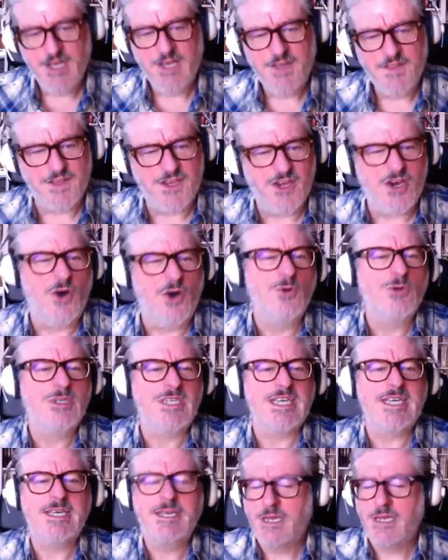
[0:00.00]
The
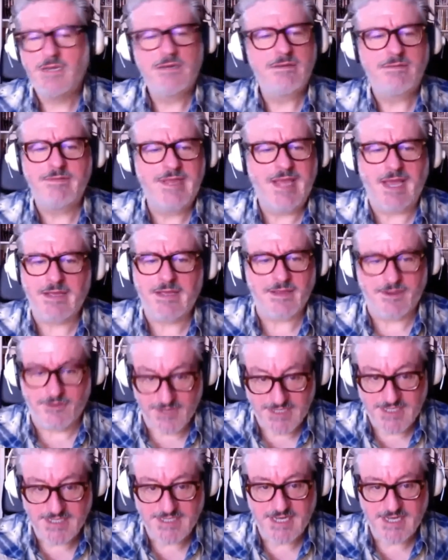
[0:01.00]
cozy, the Agatha
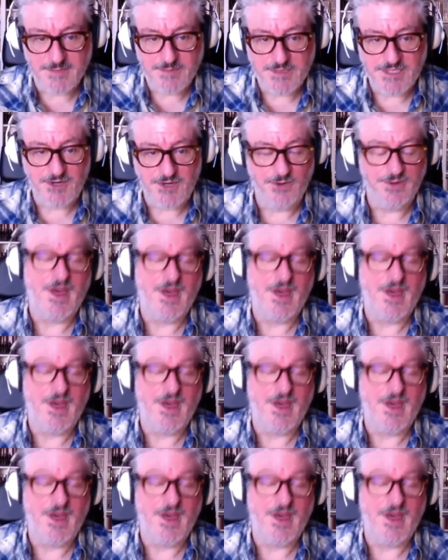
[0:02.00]
Christie type story,